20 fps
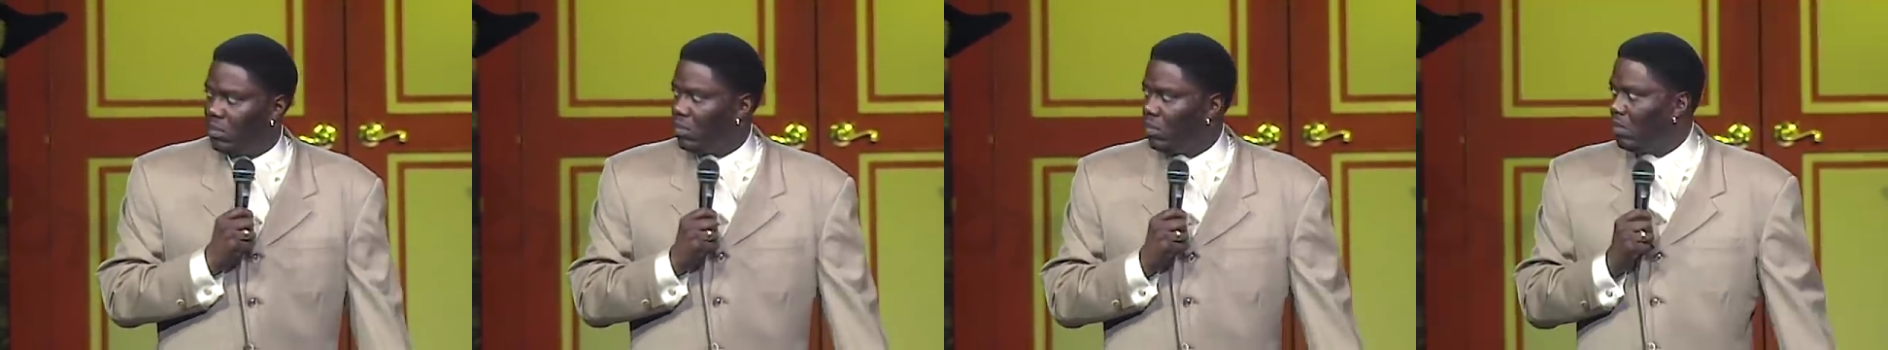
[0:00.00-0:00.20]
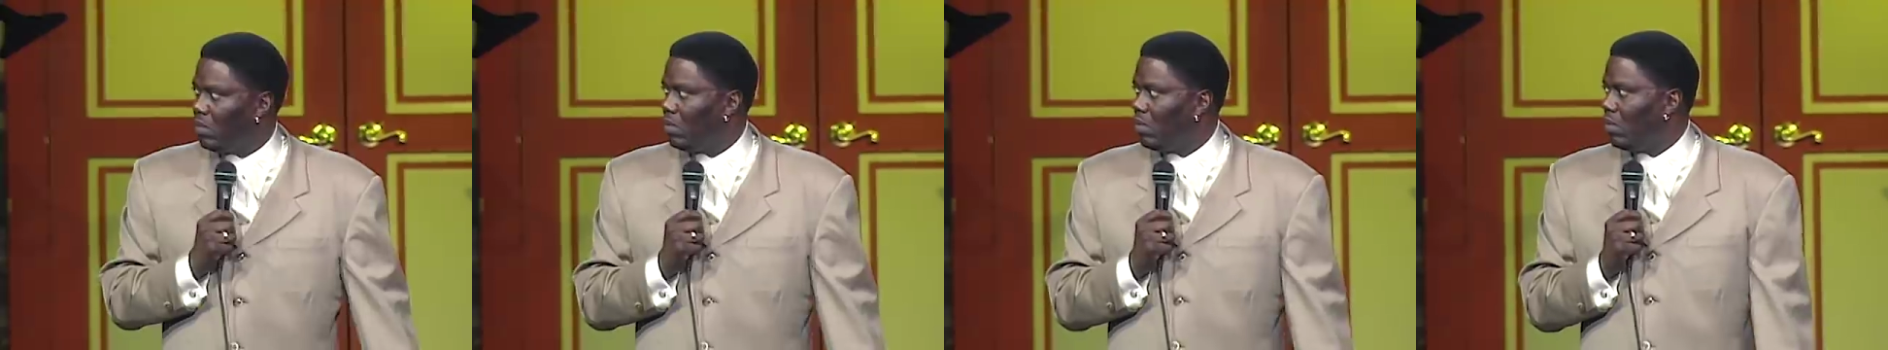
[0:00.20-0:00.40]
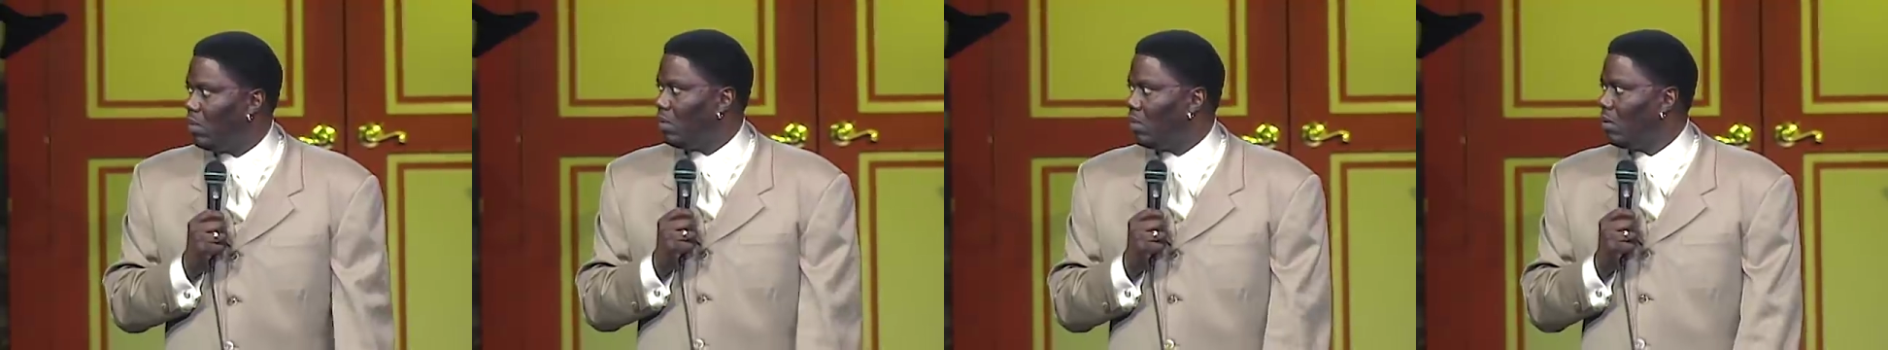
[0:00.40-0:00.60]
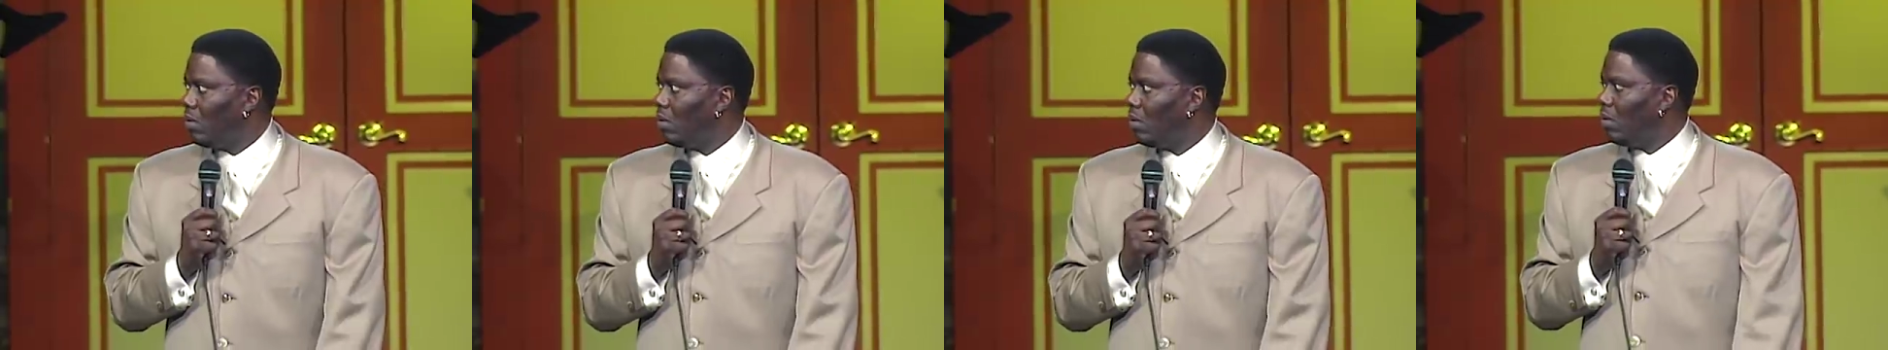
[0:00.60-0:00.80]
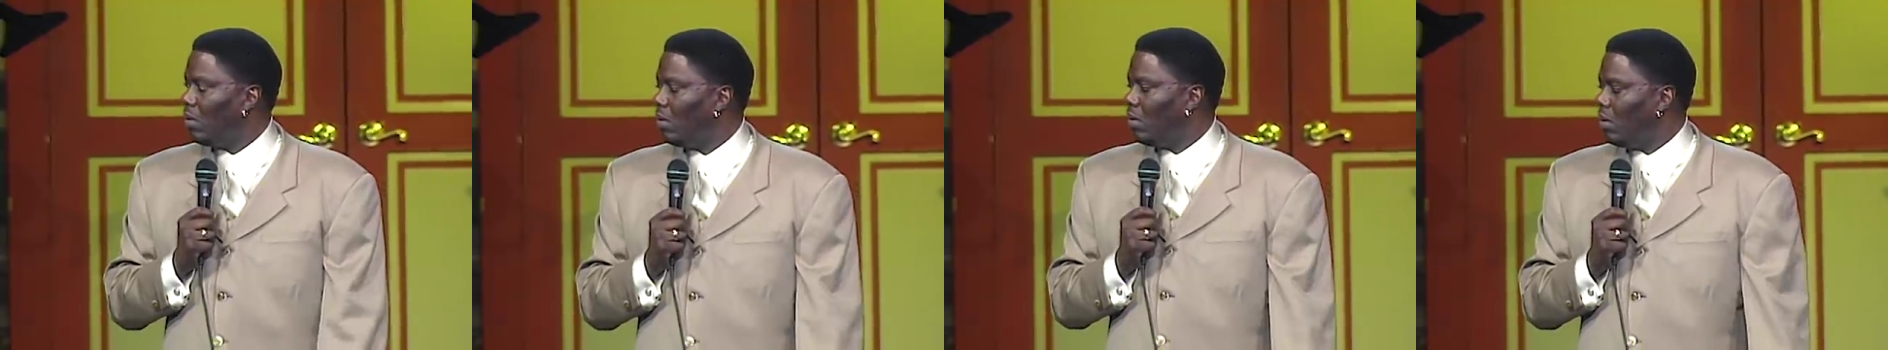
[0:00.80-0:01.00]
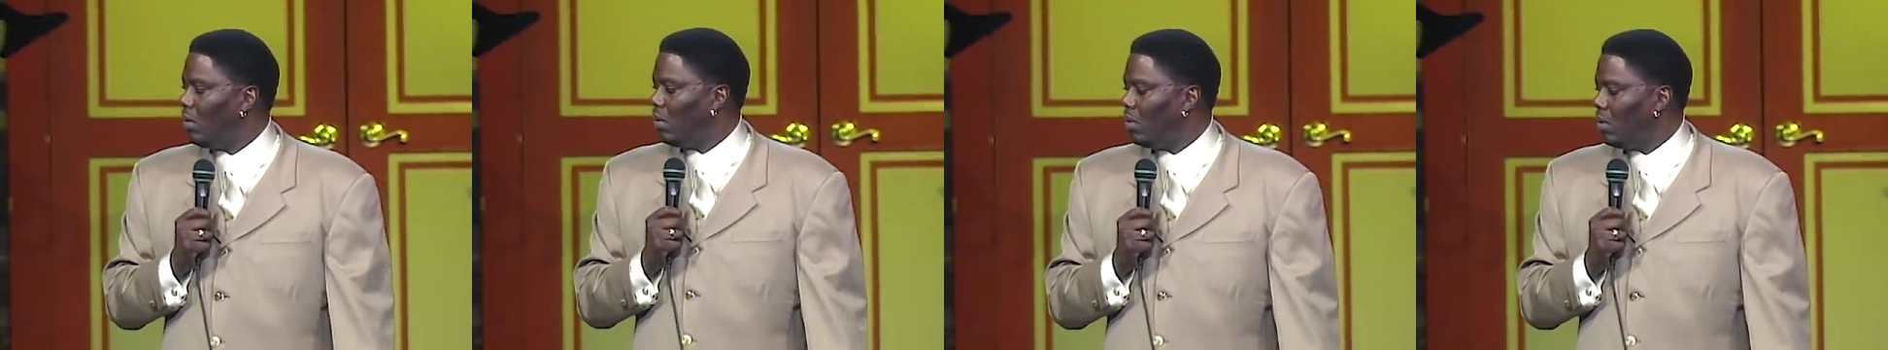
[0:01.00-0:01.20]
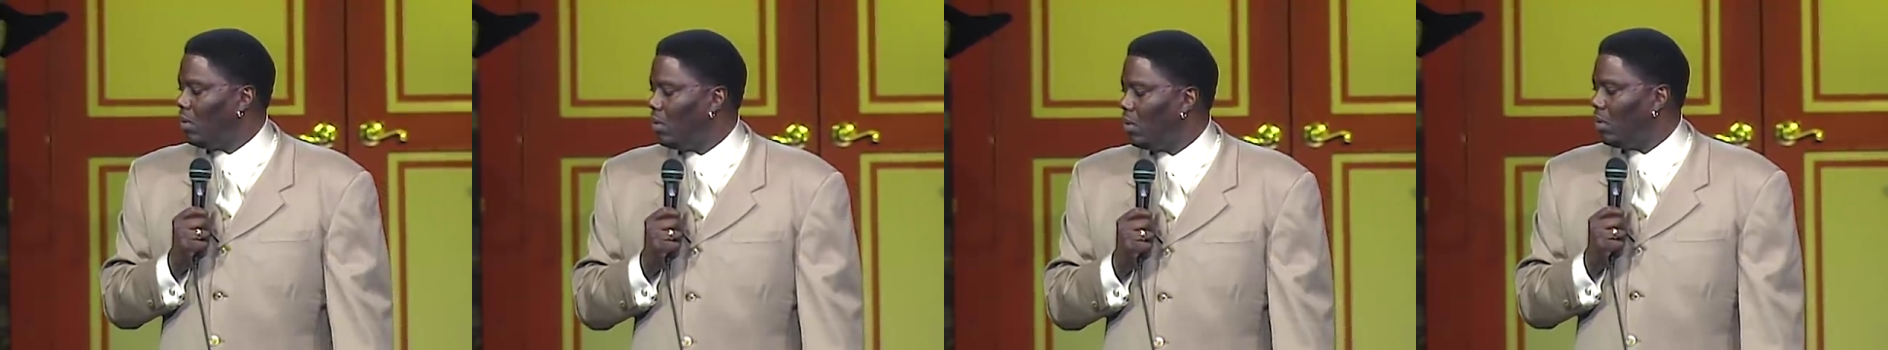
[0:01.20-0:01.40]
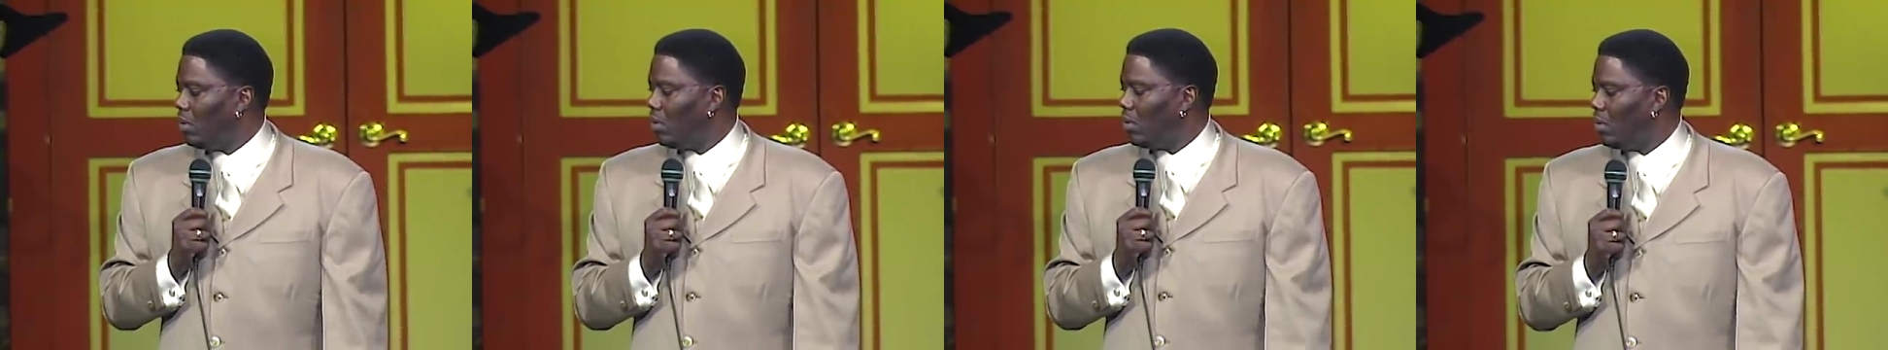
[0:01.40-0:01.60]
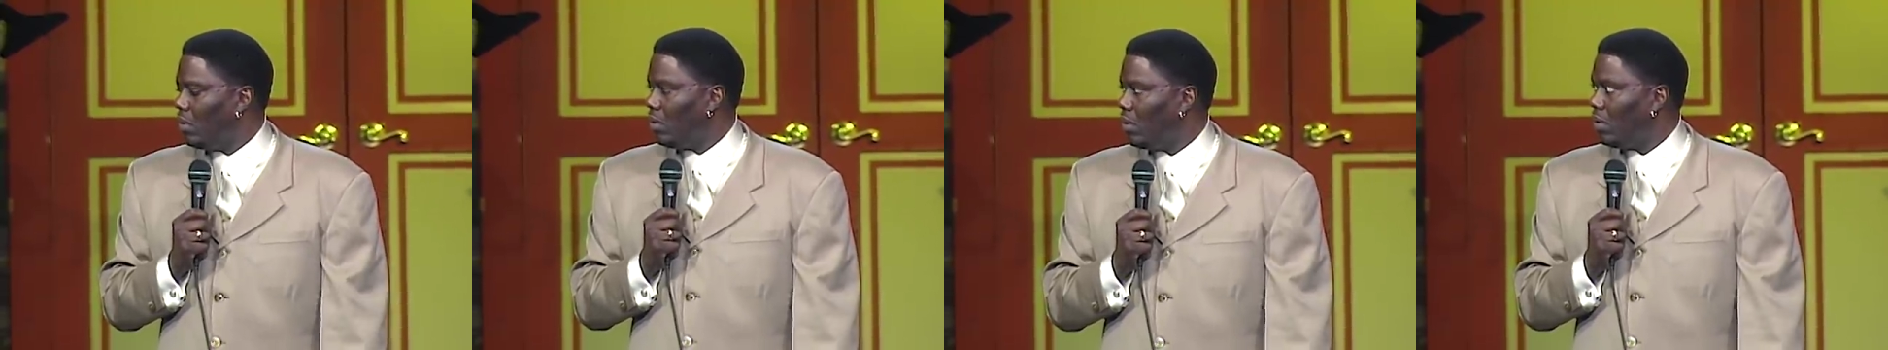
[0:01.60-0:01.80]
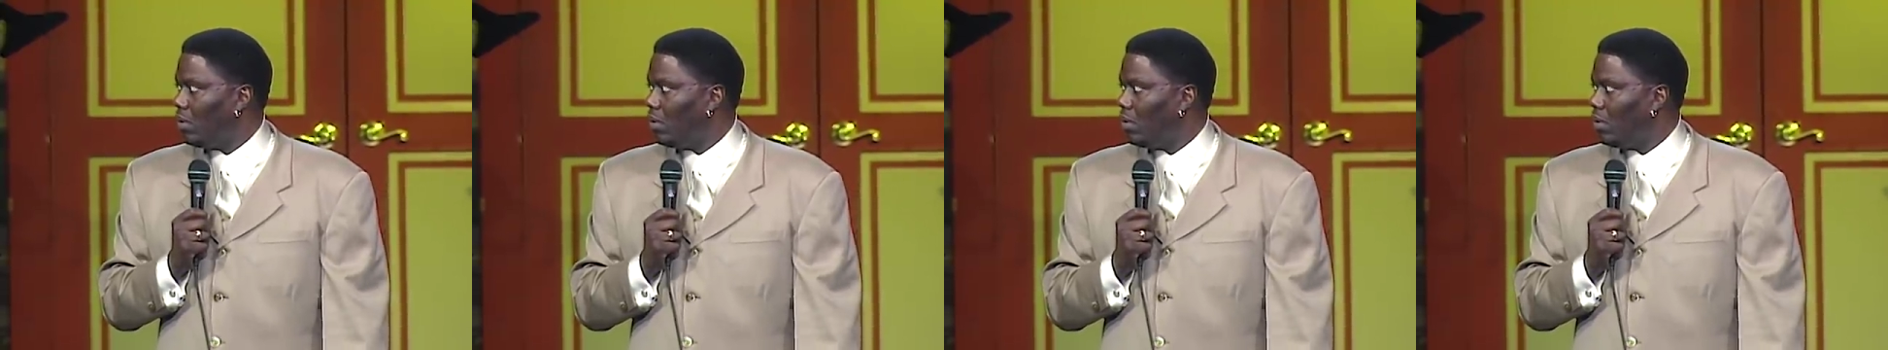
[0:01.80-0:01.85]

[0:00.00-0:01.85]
(no one is talking)